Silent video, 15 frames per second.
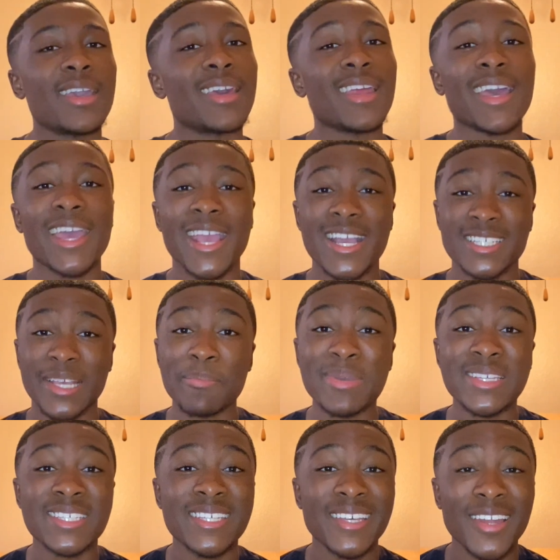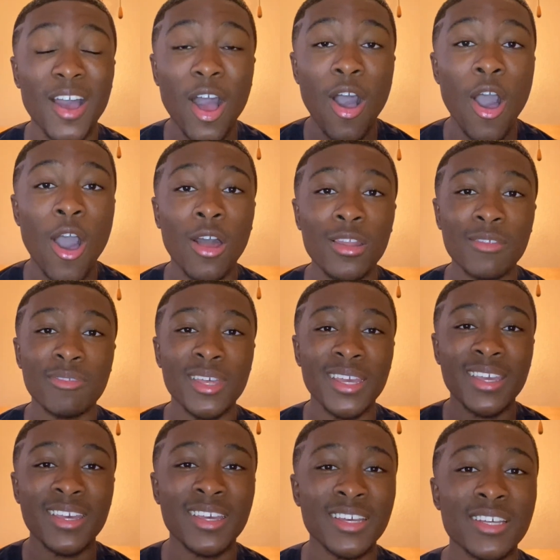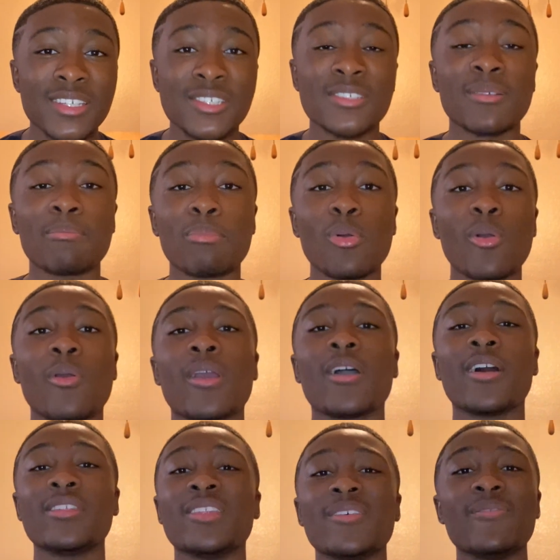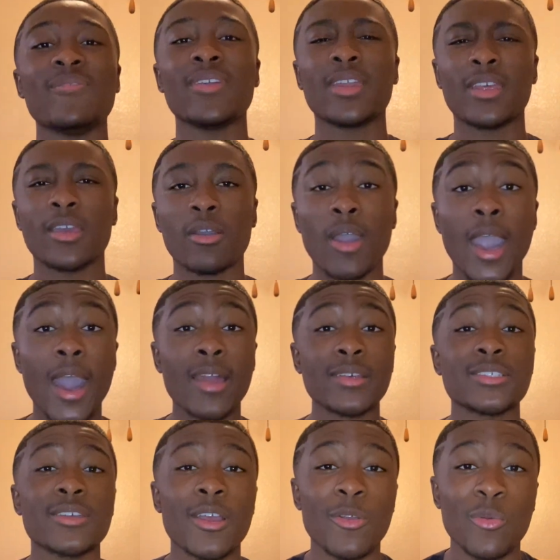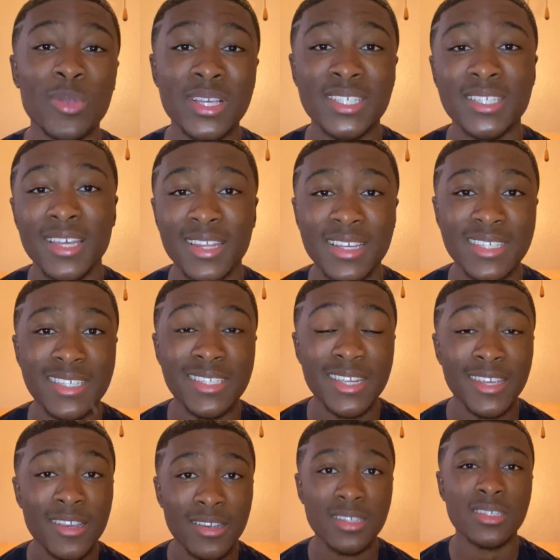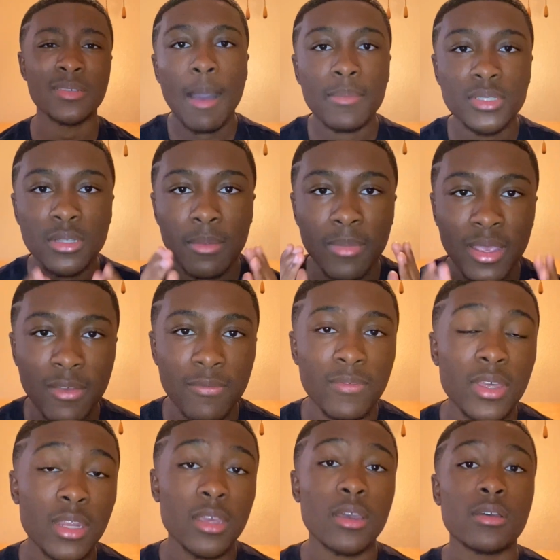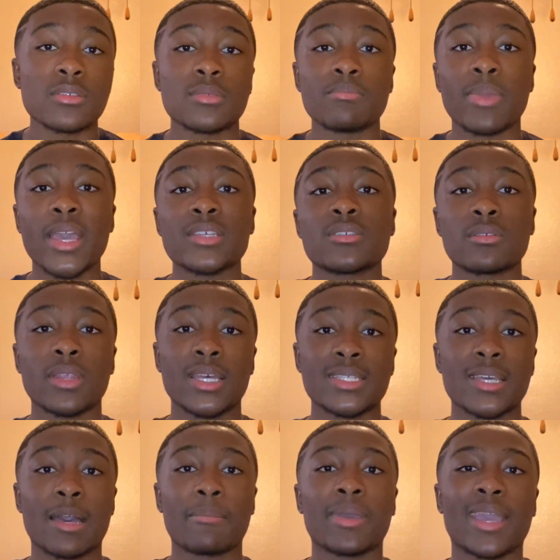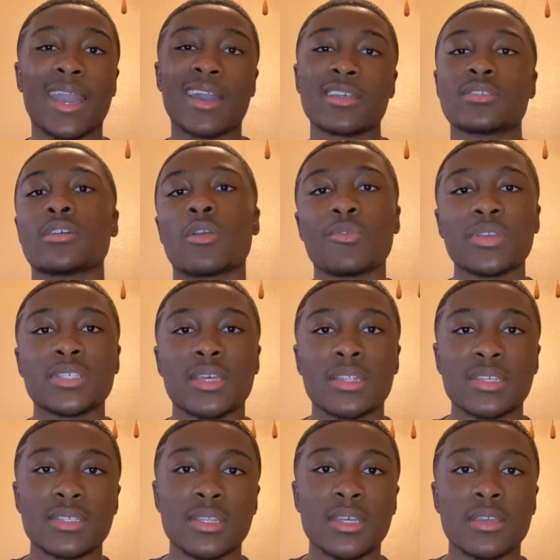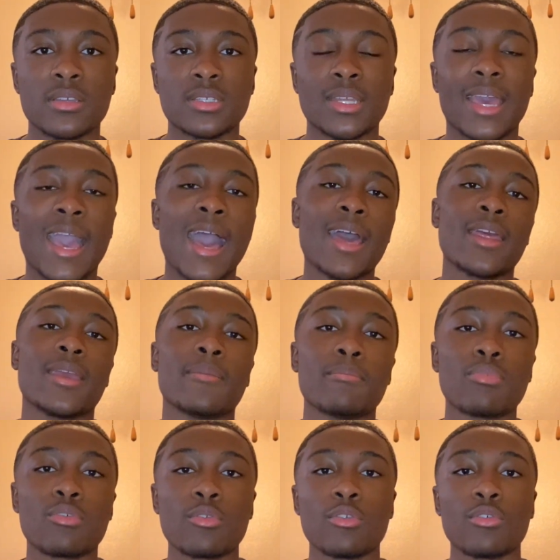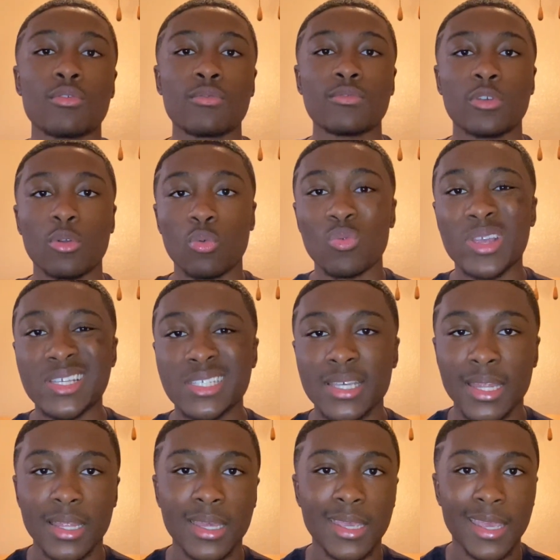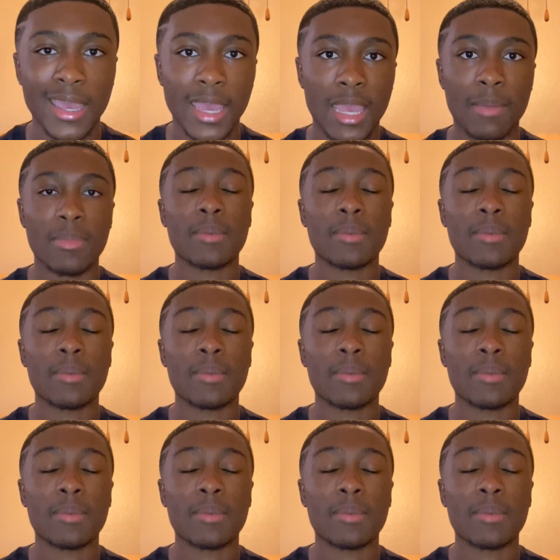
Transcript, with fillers: Hey guys, I've been seeing all of the good support on the video, how to start reselling sneakers. I'm gonna start making videos based on that topic, how to start reselling sneakers and how to improve your reselling game